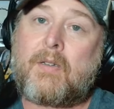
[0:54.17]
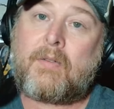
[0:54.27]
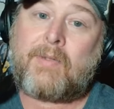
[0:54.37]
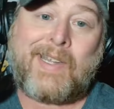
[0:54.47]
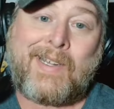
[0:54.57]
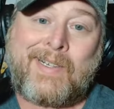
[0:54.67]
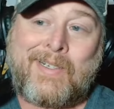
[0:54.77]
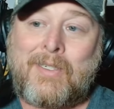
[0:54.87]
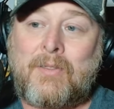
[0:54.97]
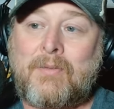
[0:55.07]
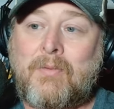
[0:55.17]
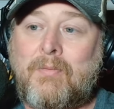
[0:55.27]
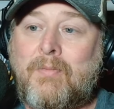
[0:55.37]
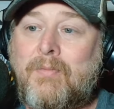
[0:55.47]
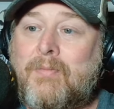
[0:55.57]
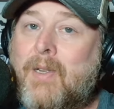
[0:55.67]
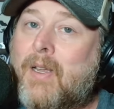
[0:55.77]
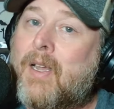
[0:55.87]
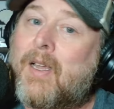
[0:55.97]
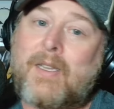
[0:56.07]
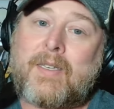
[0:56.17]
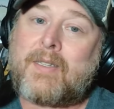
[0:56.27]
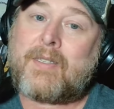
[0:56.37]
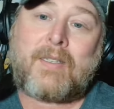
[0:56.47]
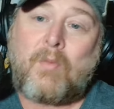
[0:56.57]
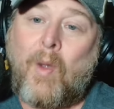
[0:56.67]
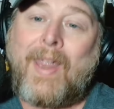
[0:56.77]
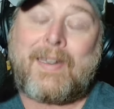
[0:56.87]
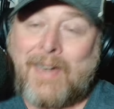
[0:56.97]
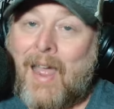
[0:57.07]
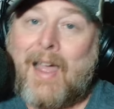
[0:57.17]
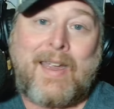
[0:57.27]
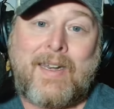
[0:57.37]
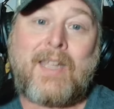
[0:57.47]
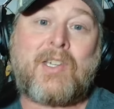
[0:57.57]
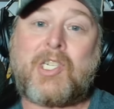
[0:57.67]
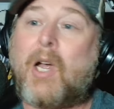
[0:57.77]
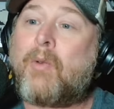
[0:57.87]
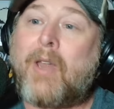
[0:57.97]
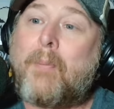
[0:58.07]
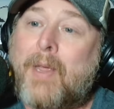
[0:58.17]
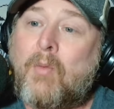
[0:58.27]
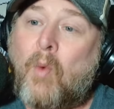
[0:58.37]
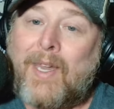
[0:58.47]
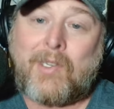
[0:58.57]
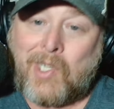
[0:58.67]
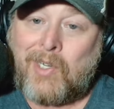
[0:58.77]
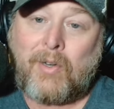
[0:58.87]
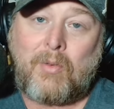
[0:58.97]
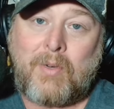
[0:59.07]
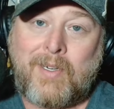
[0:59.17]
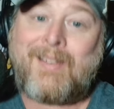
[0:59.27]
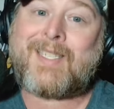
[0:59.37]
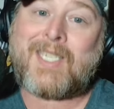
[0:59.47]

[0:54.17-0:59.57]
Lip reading: Well, week 9 has shown up in week 2, it